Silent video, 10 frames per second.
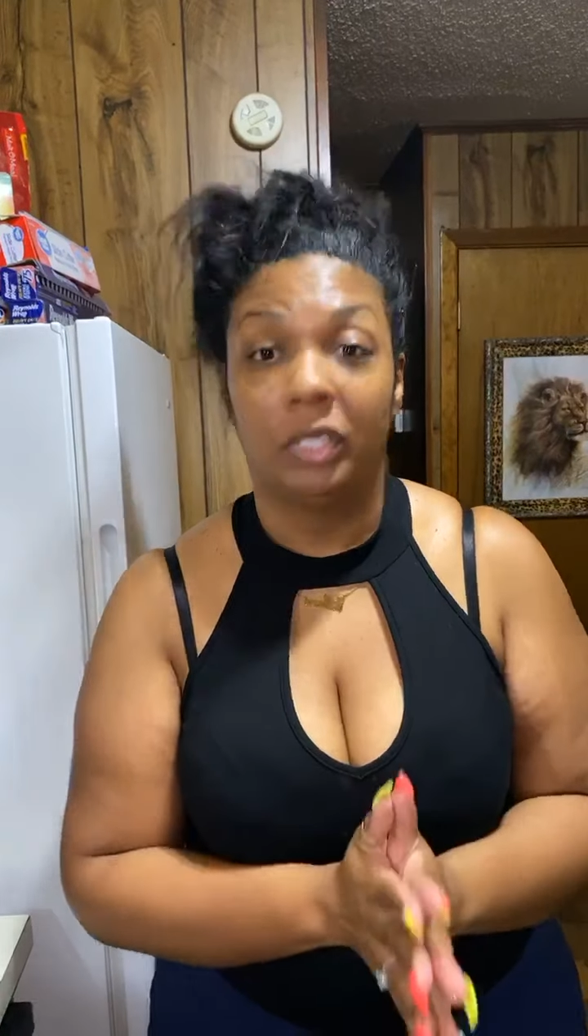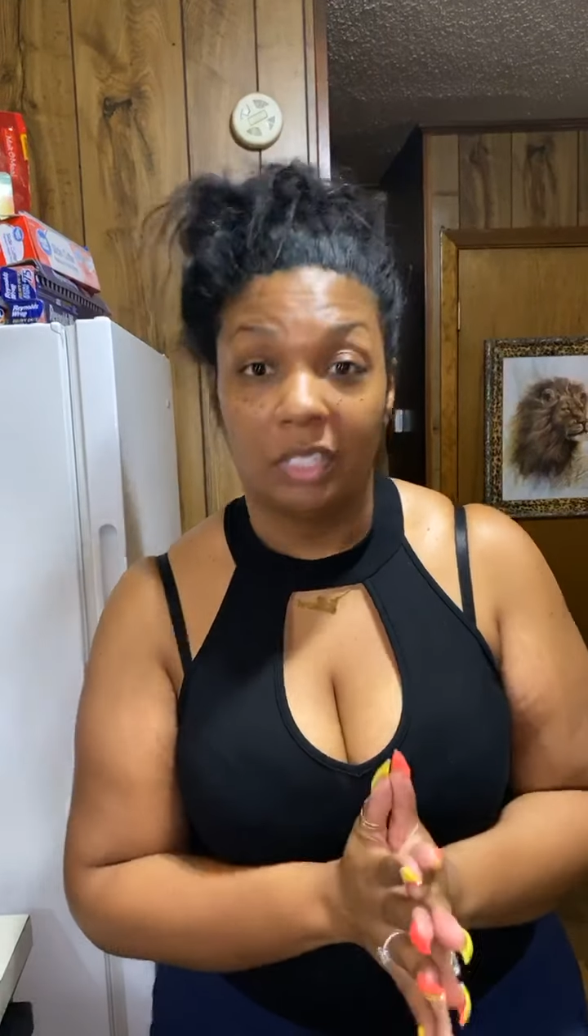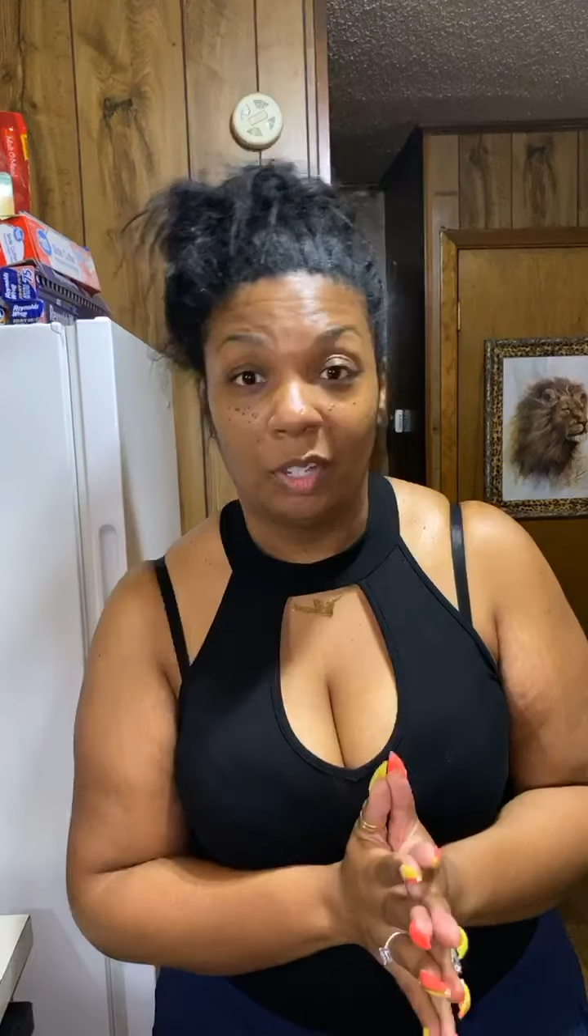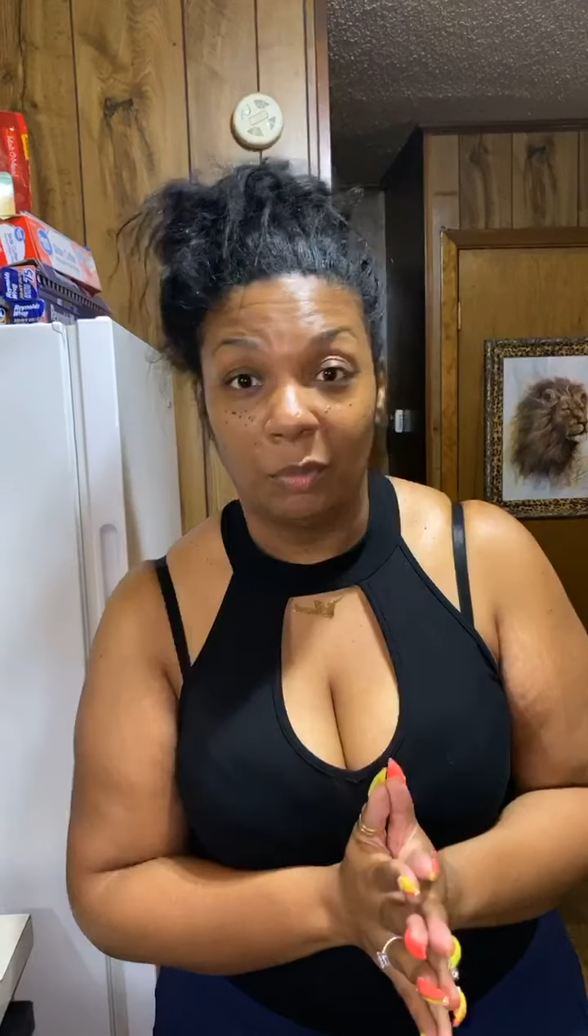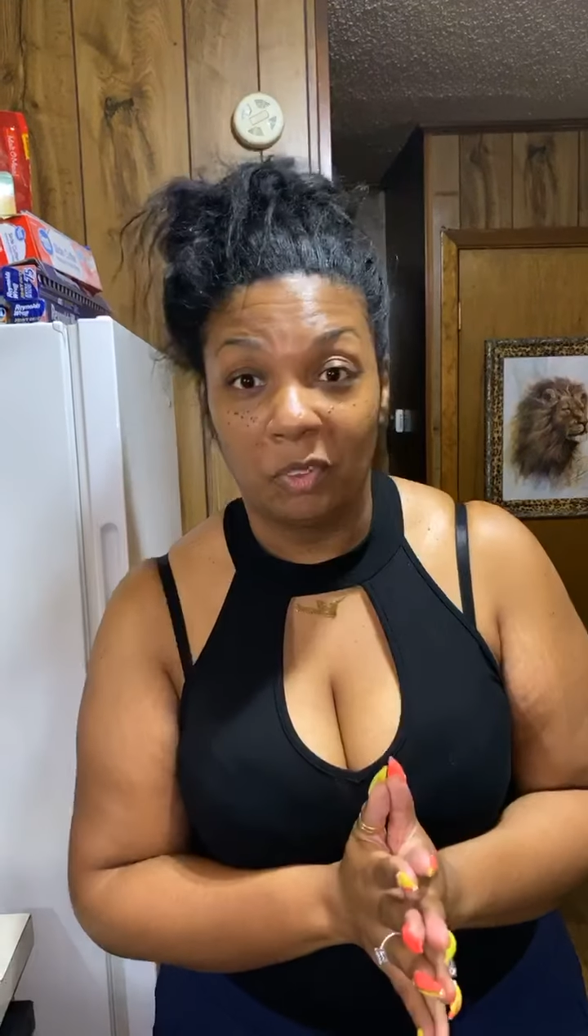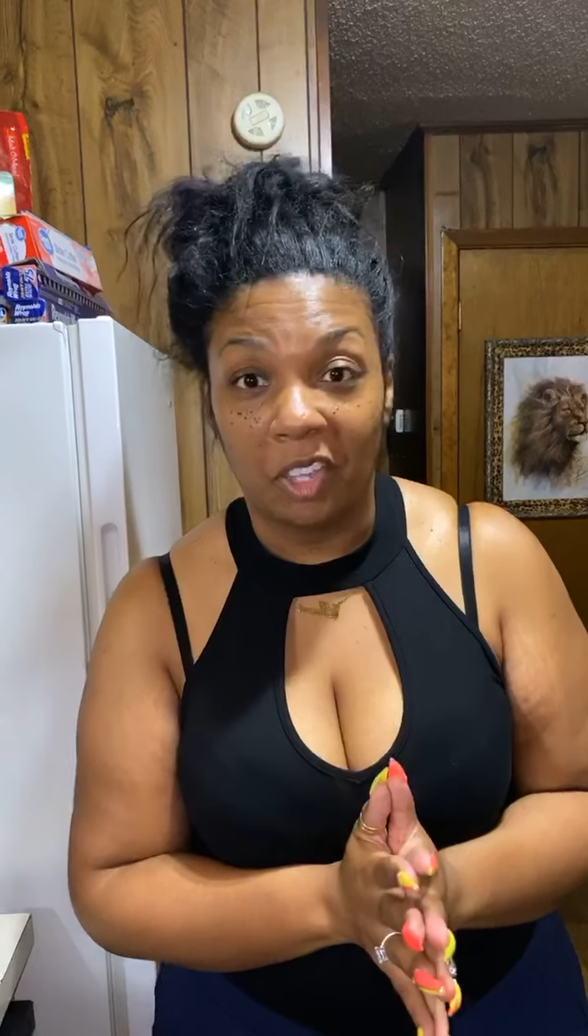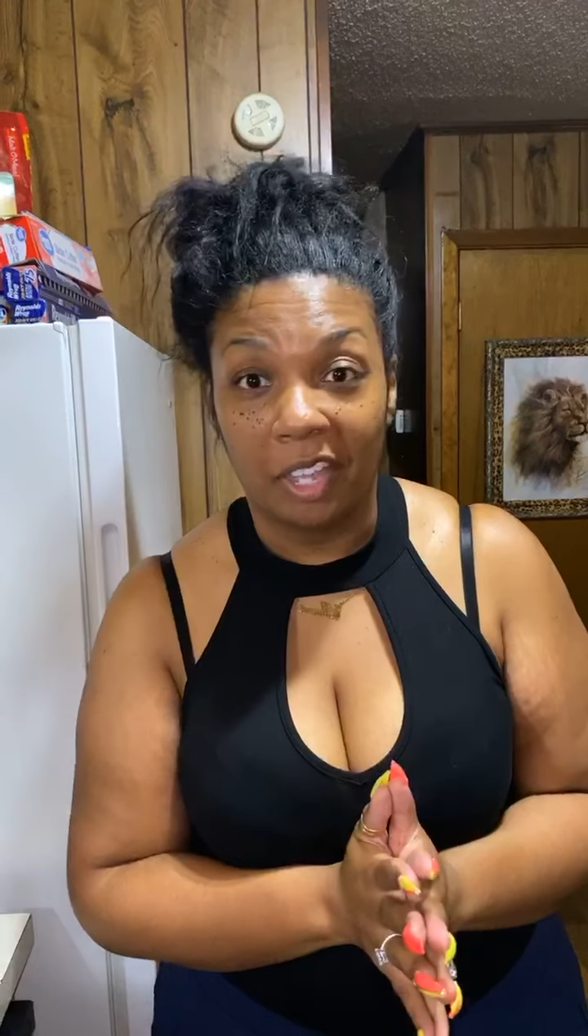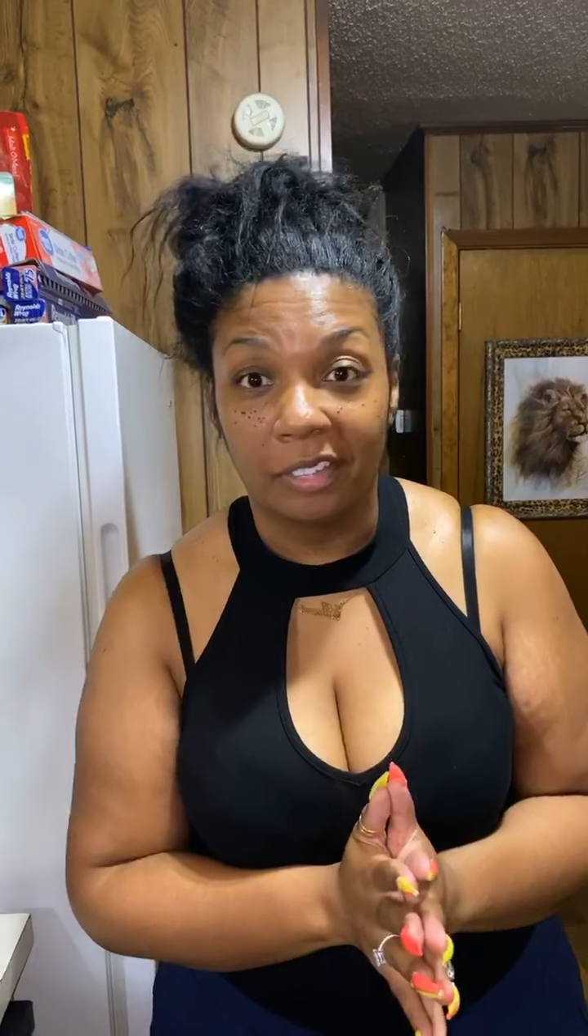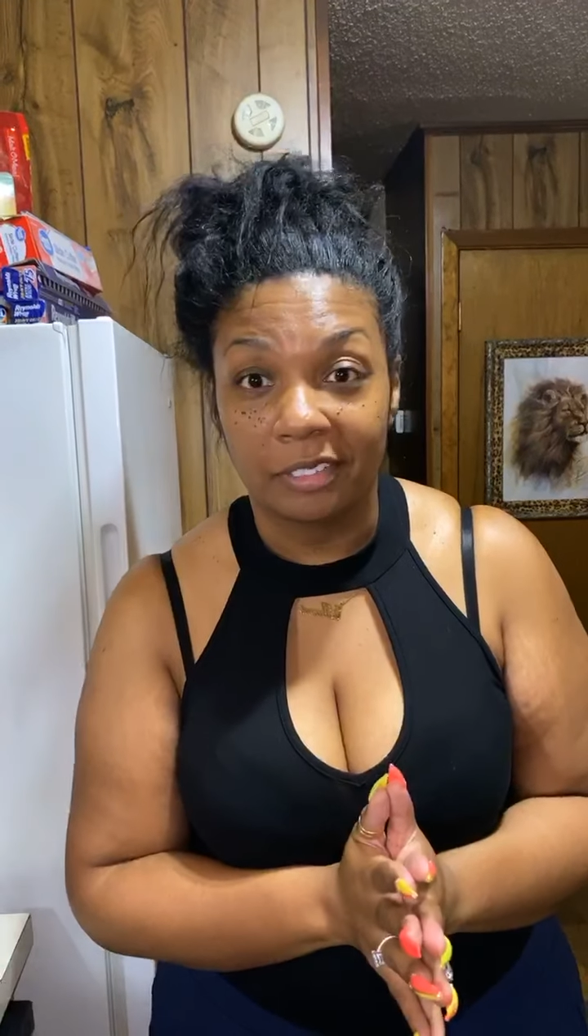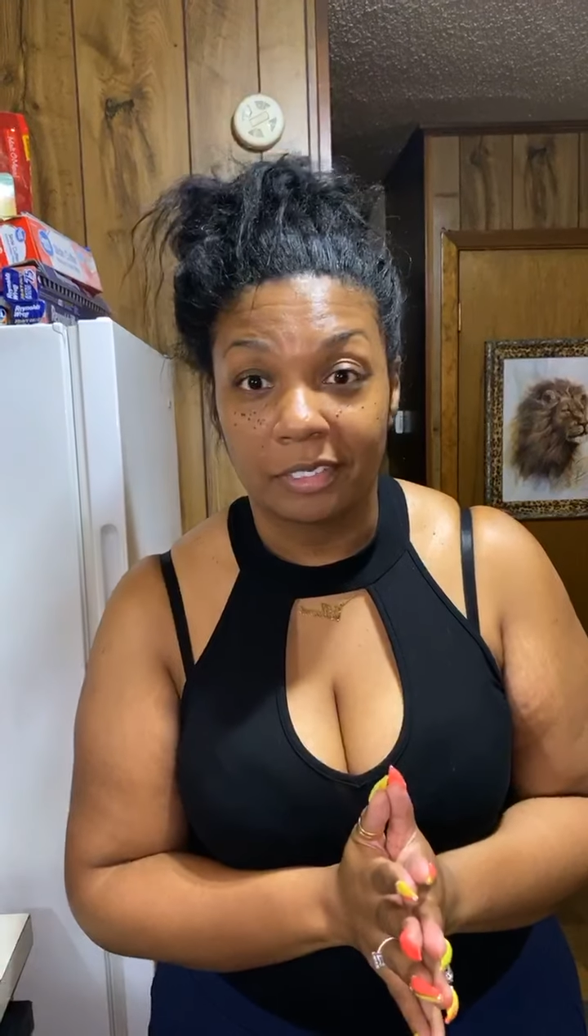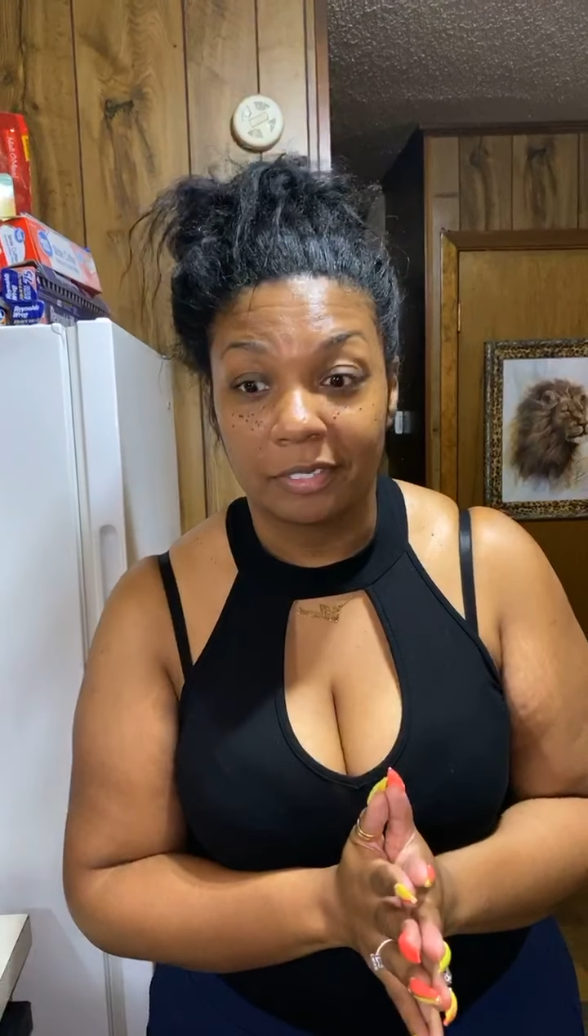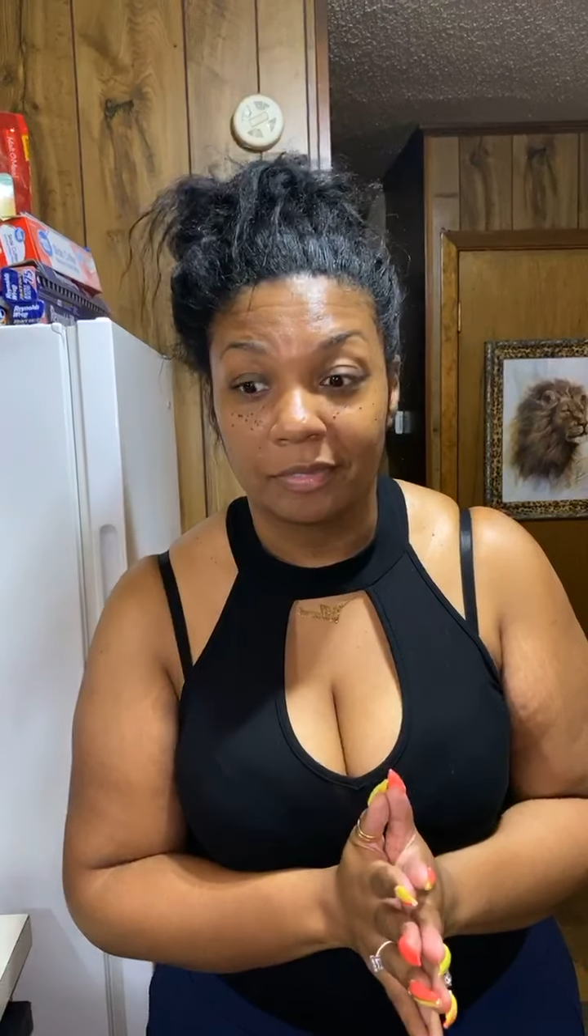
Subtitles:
to help you guys.